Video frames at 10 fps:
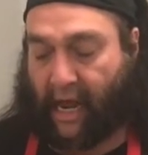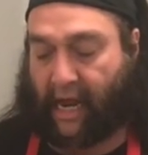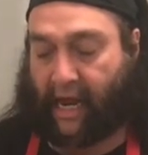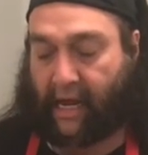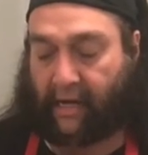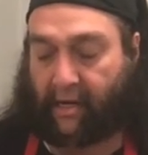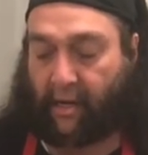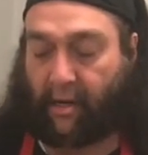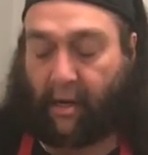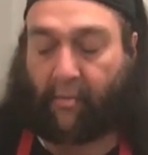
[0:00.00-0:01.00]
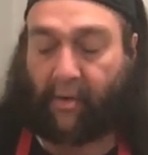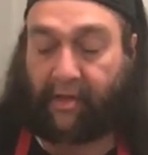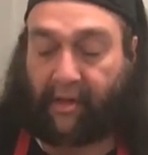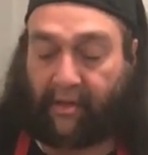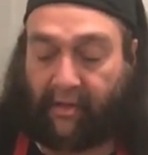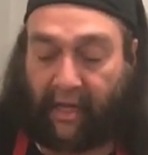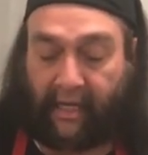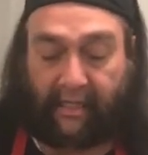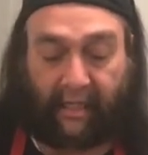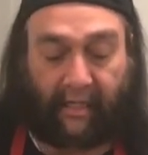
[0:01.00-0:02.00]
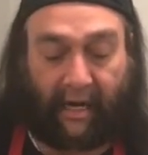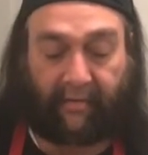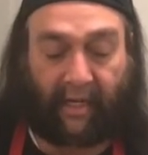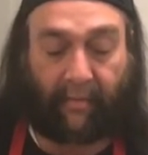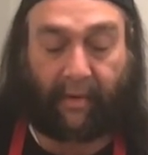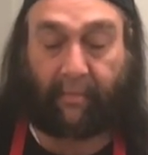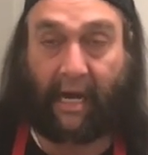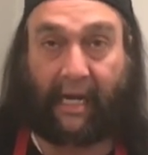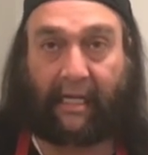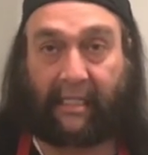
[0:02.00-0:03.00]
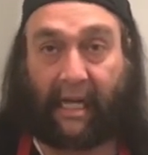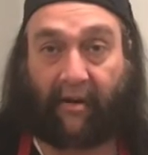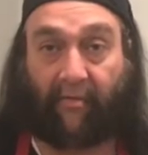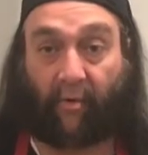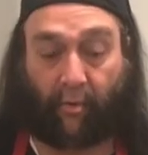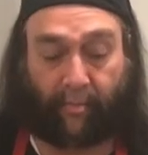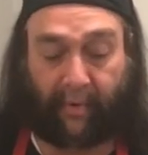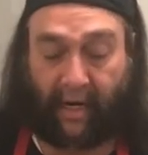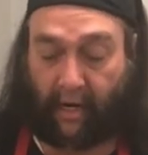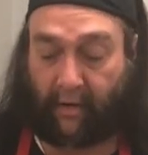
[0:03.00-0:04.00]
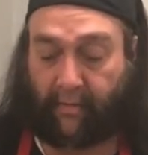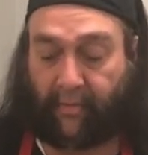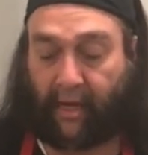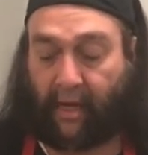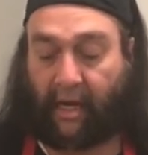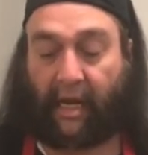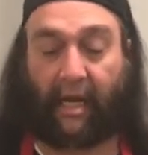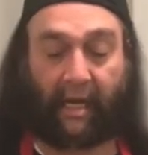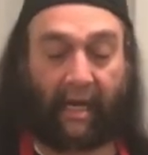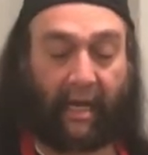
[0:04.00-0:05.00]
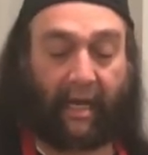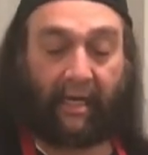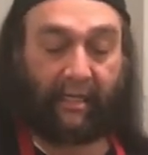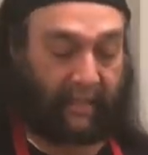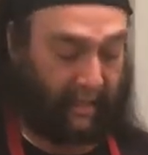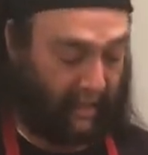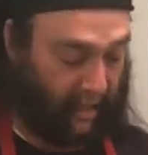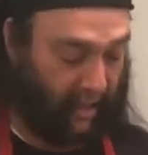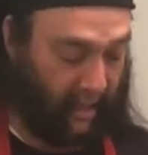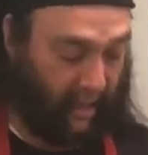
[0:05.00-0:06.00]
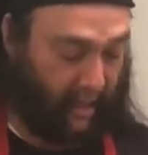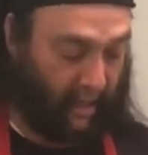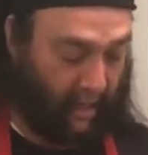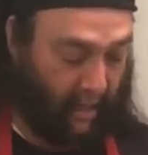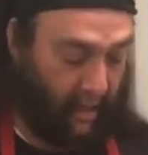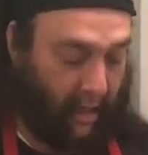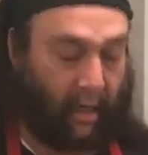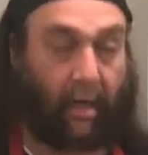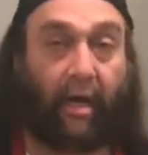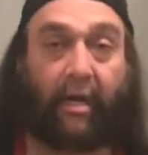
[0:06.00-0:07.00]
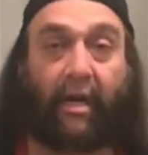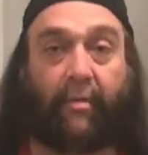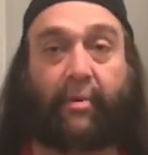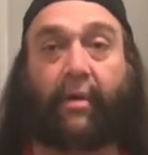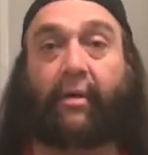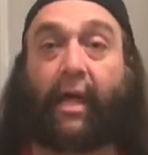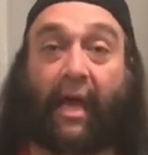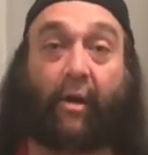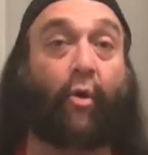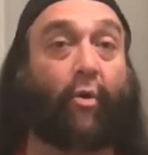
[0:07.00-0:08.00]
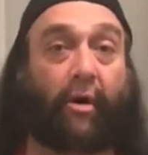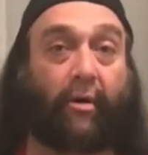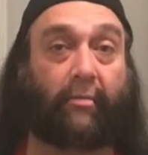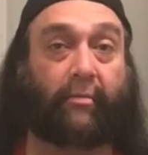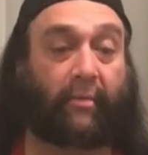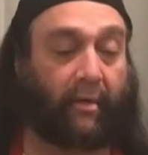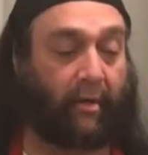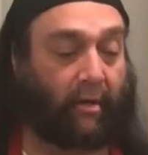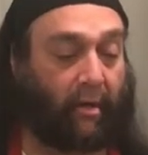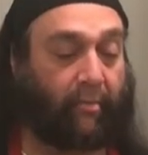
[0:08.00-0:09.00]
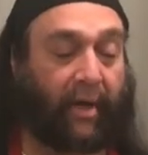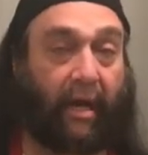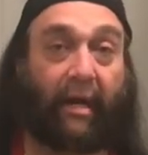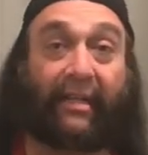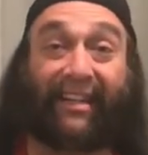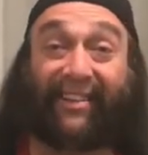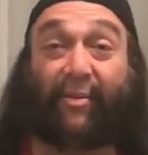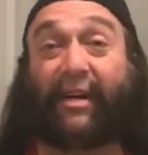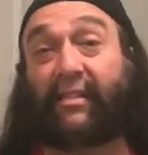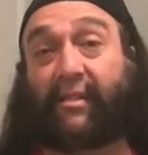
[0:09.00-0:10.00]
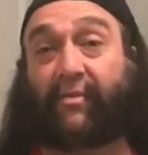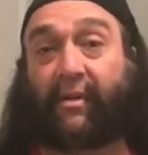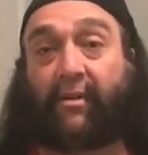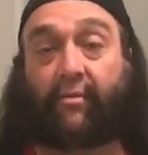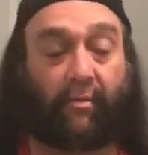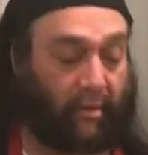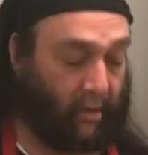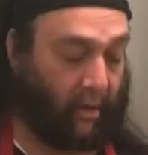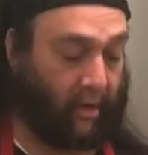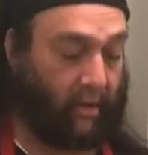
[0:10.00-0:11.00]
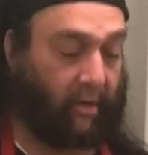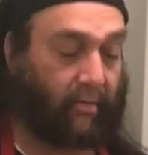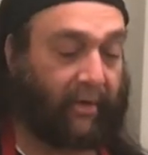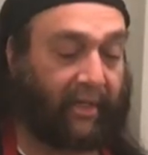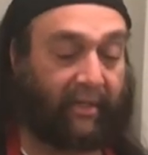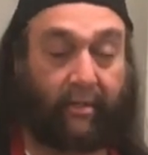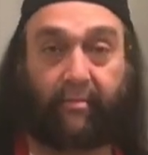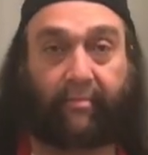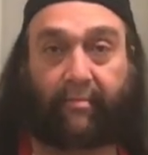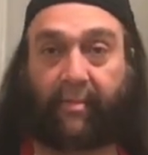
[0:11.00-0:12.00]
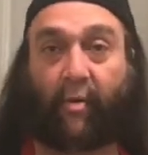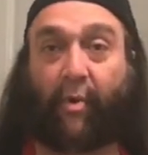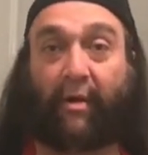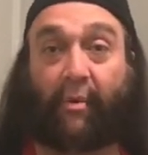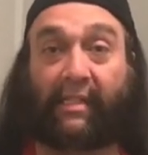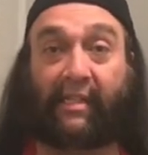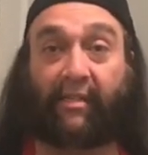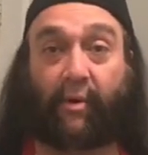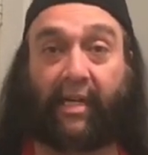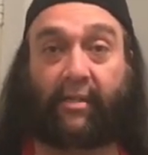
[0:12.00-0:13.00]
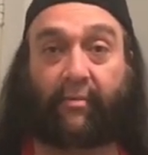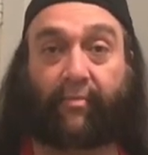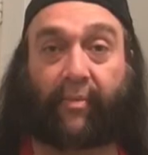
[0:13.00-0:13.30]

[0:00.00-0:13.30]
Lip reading: And one of the other things that you have to keep in mind, it's not a full beer. It is a cup and a quarter of beer, and then the rest is for you, which is a win-win situation.